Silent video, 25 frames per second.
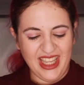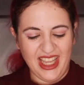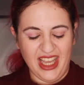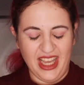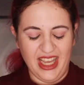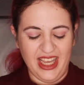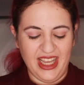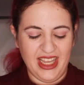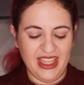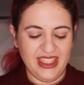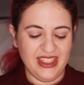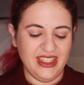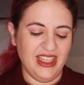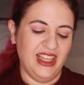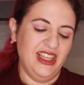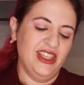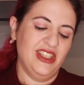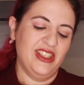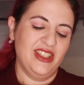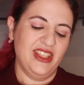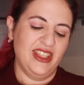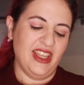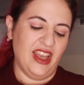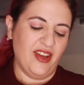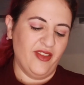And I'll
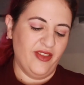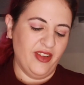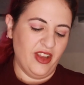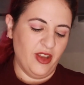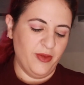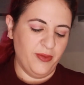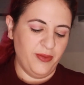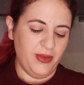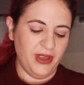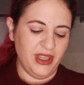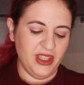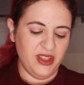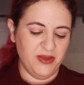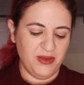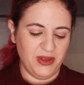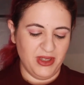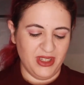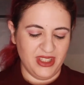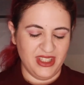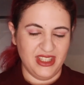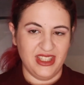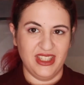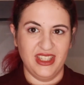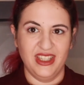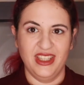just have a bit
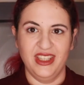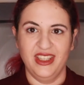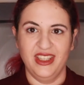because